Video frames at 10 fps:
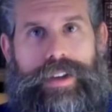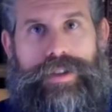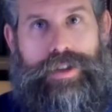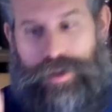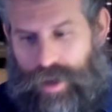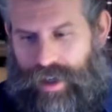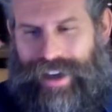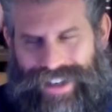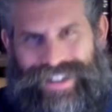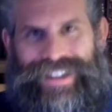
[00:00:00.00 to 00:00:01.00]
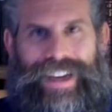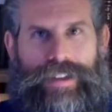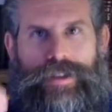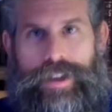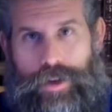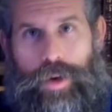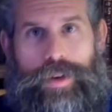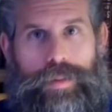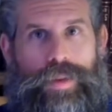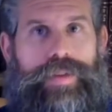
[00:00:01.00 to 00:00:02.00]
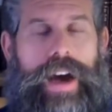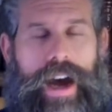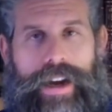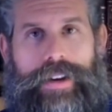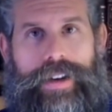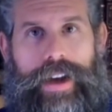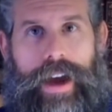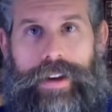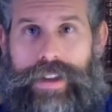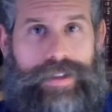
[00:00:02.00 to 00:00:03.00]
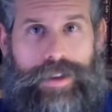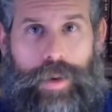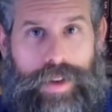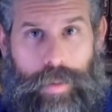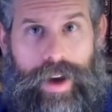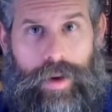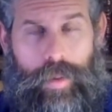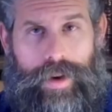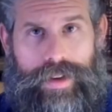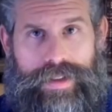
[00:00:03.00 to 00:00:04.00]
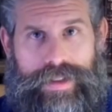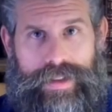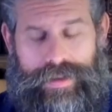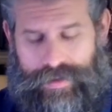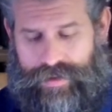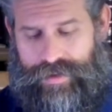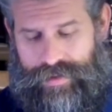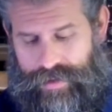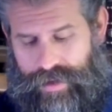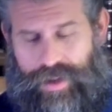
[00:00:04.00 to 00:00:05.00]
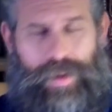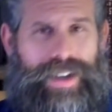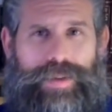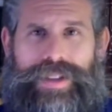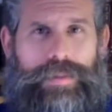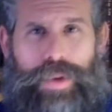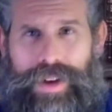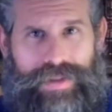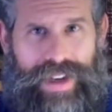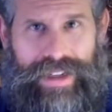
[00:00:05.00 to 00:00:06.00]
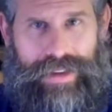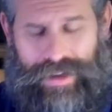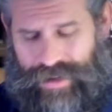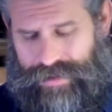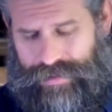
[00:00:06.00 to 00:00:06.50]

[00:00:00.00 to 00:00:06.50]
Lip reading: to ascend, in order to move higher and higher. That's the only way it works. Otherwise, what's the point of anything?